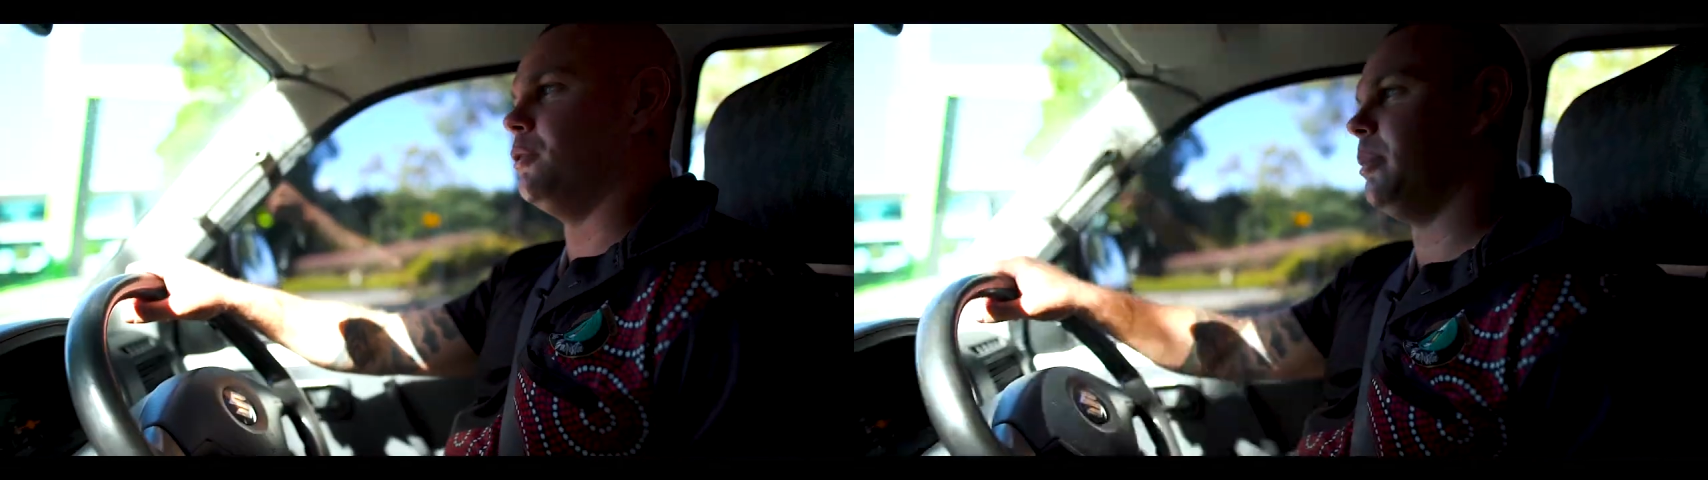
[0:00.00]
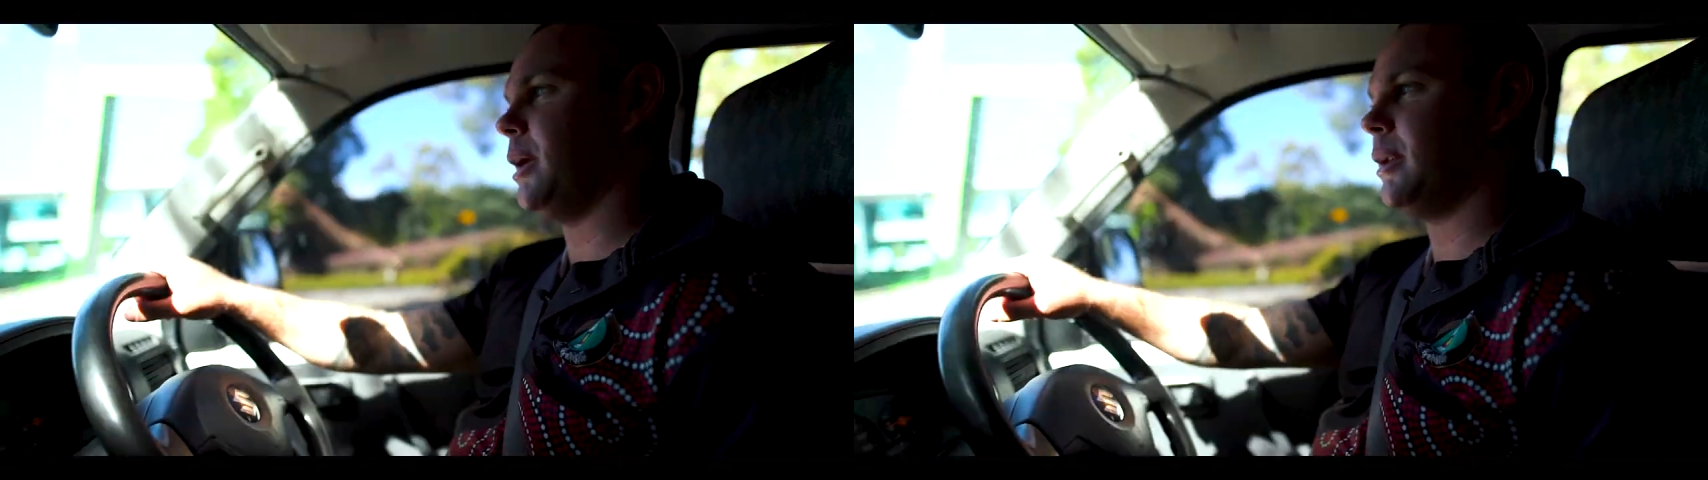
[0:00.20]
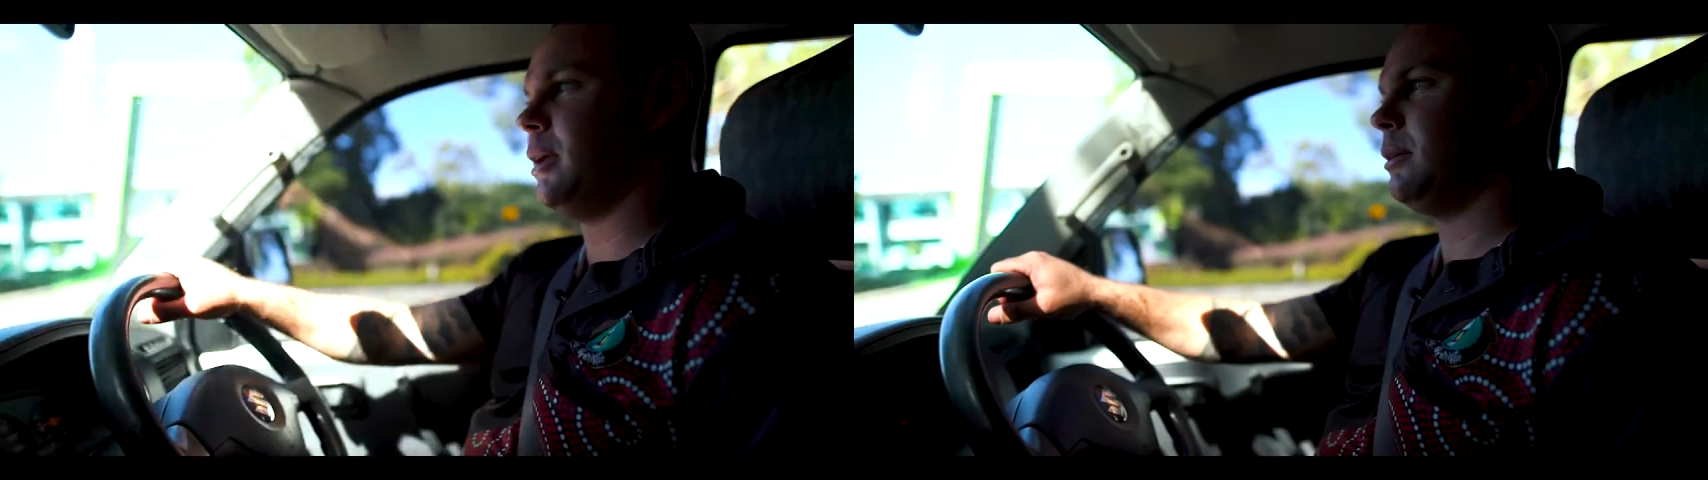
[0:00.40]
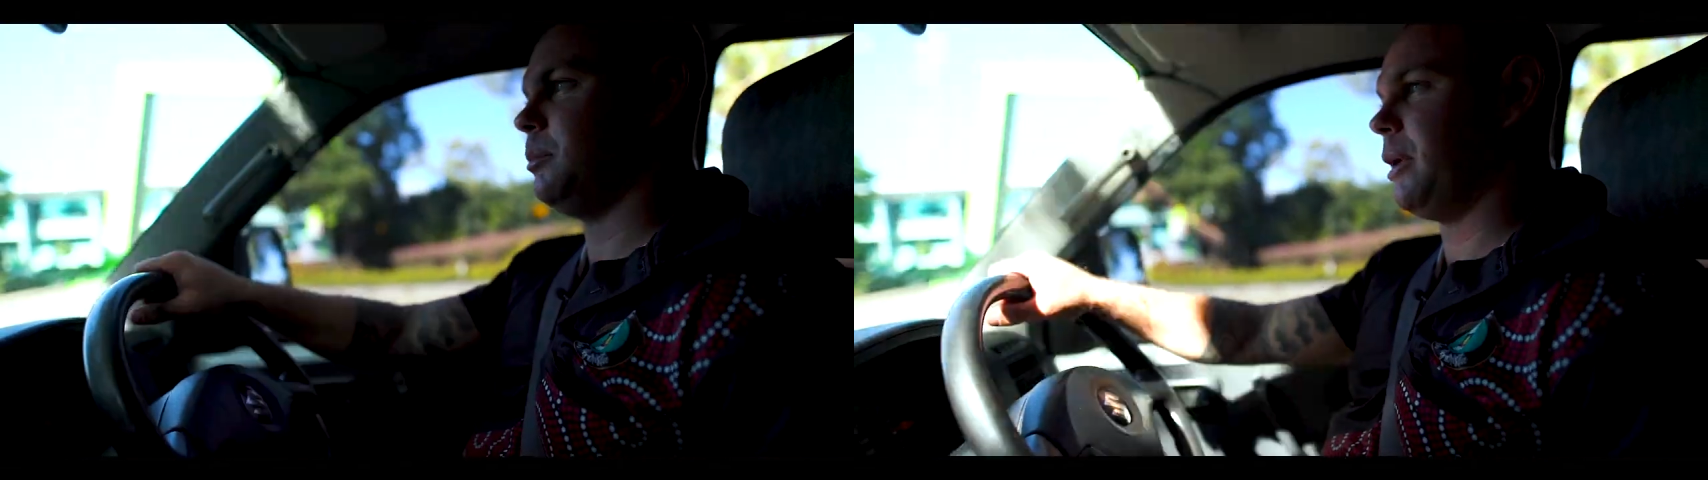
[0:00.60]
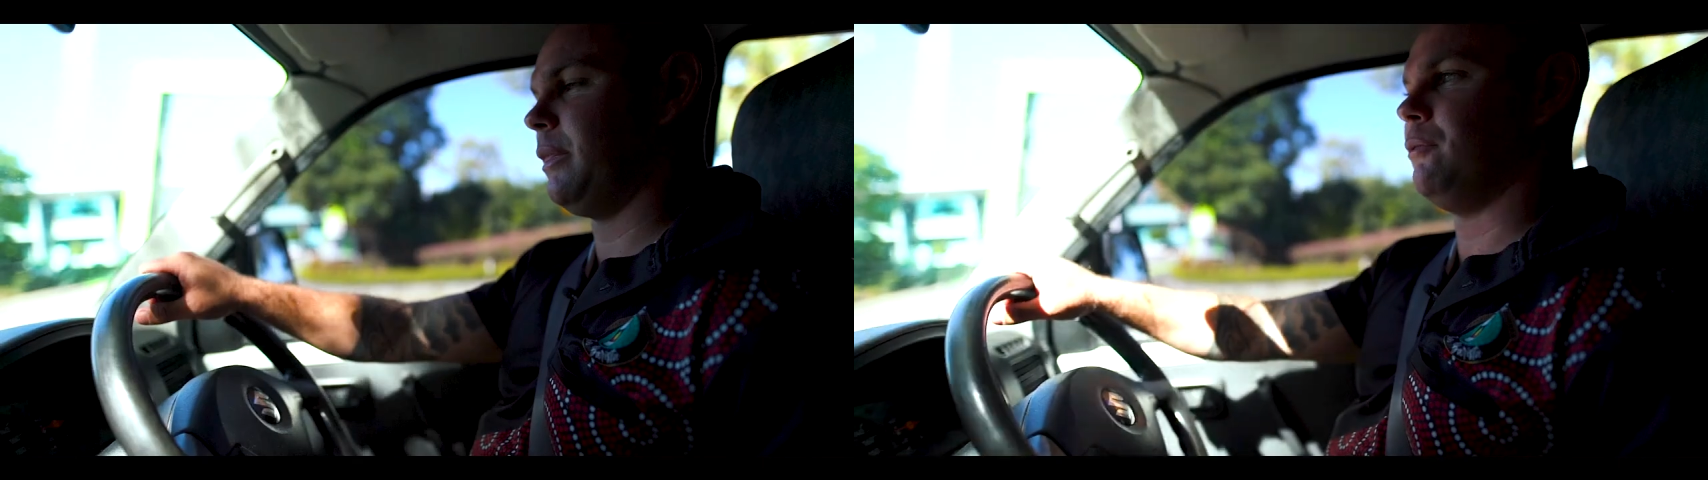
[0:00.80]

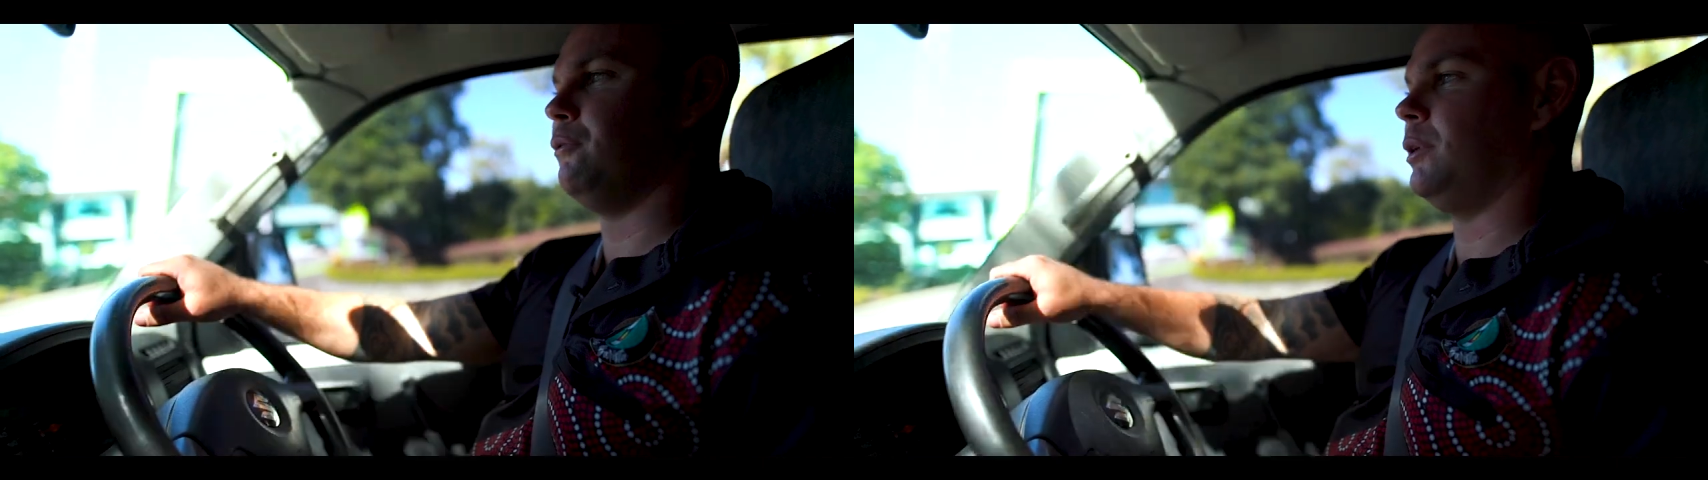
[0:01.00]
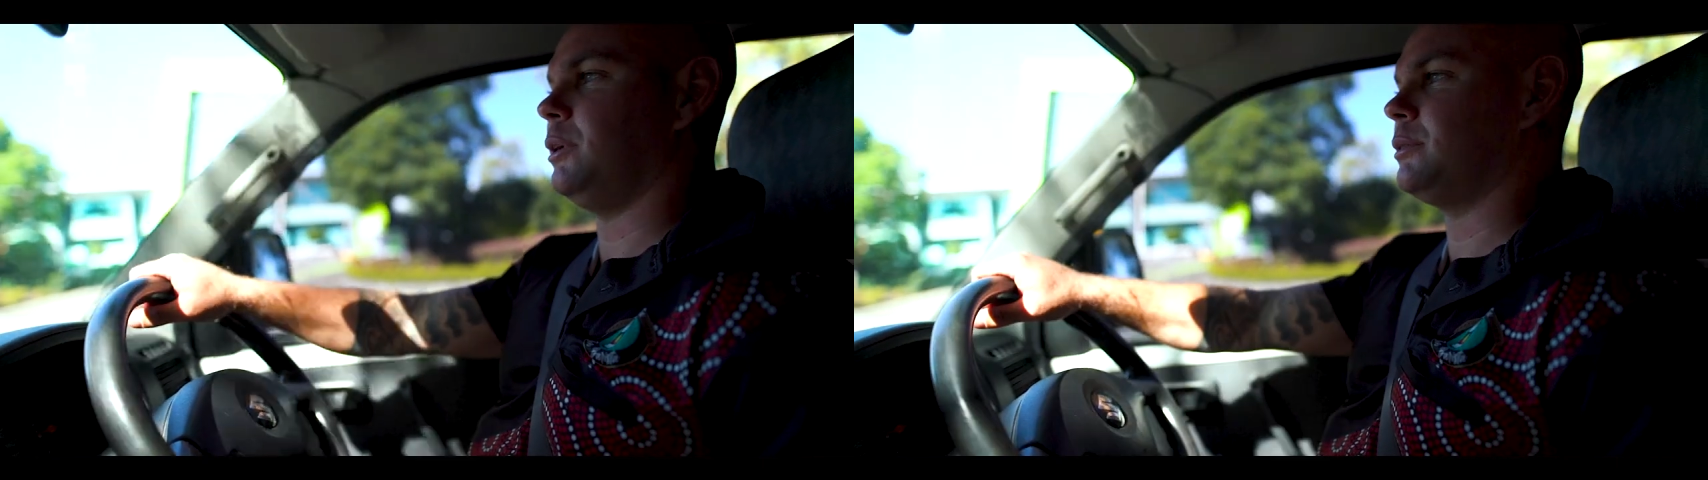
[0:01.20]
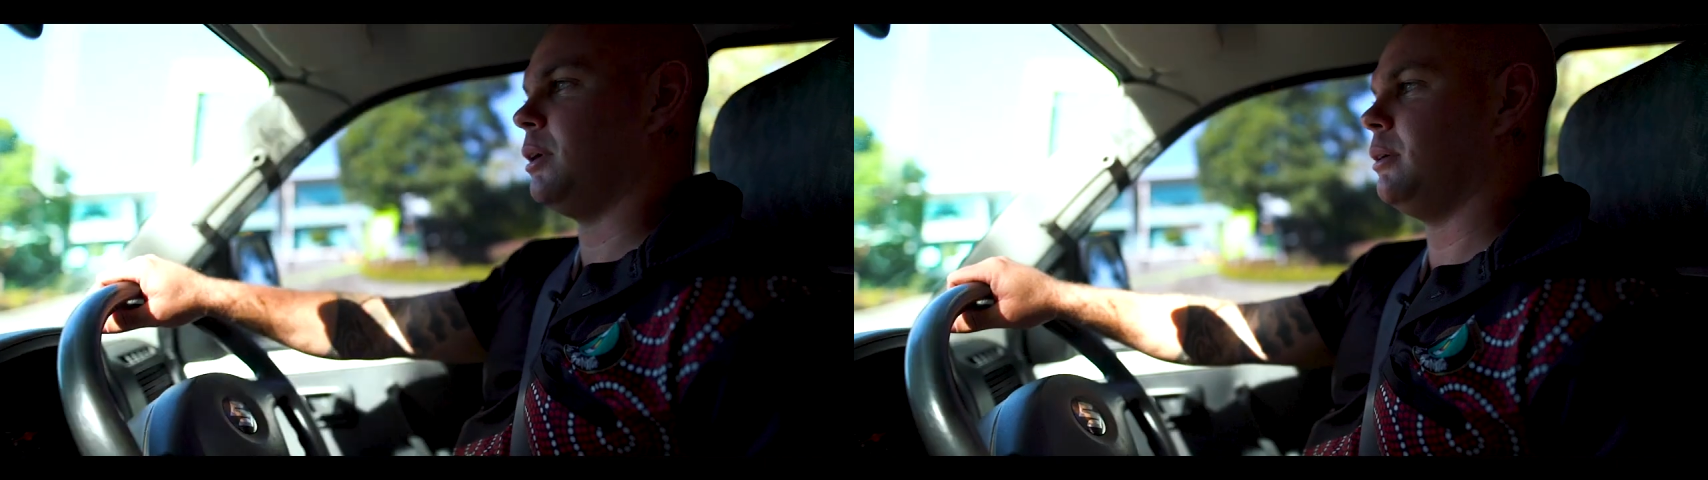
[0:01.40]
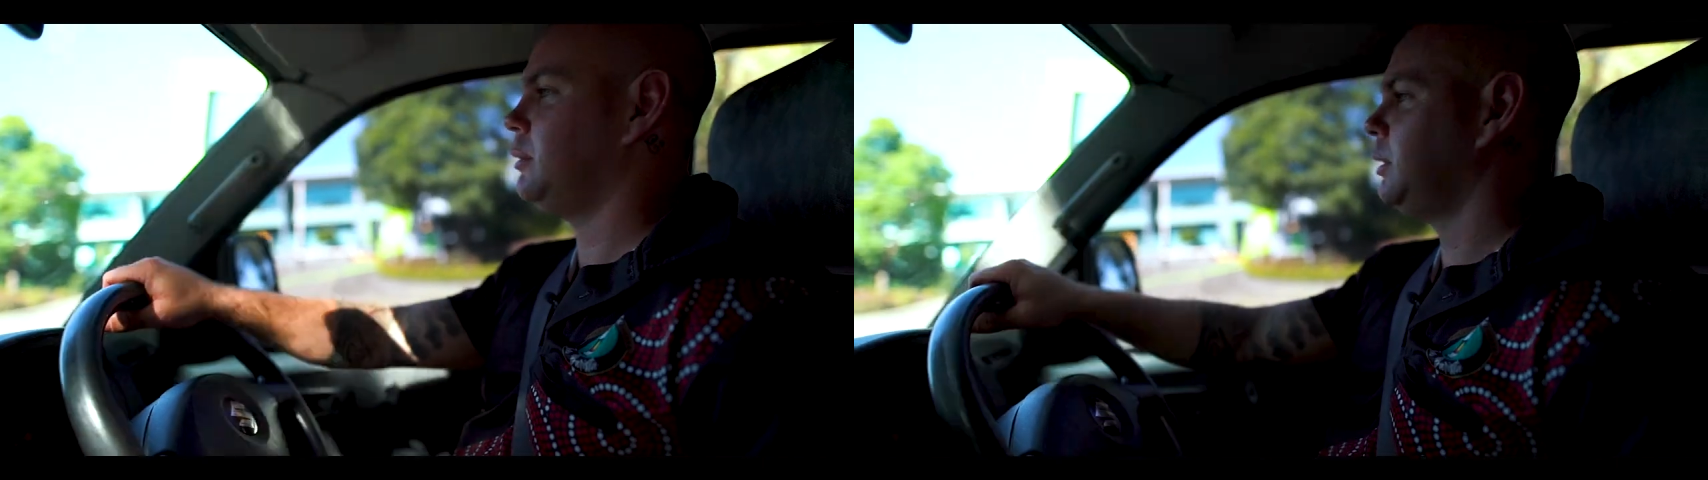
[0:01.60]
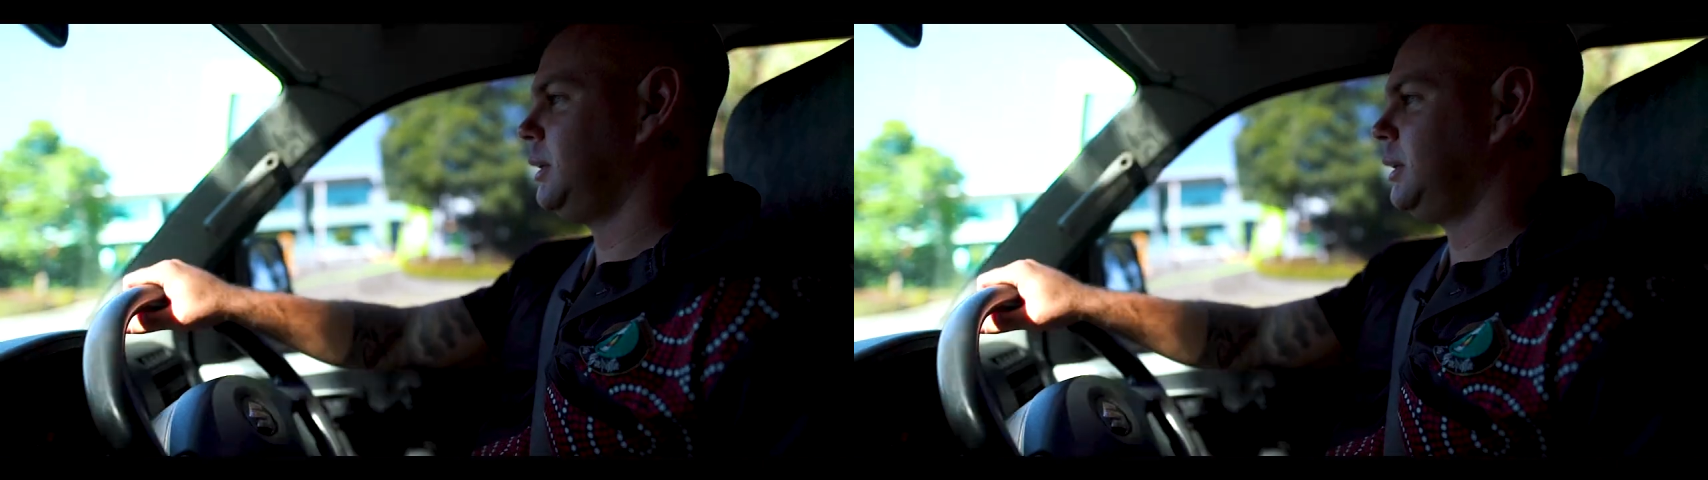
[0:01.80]
about their footy. So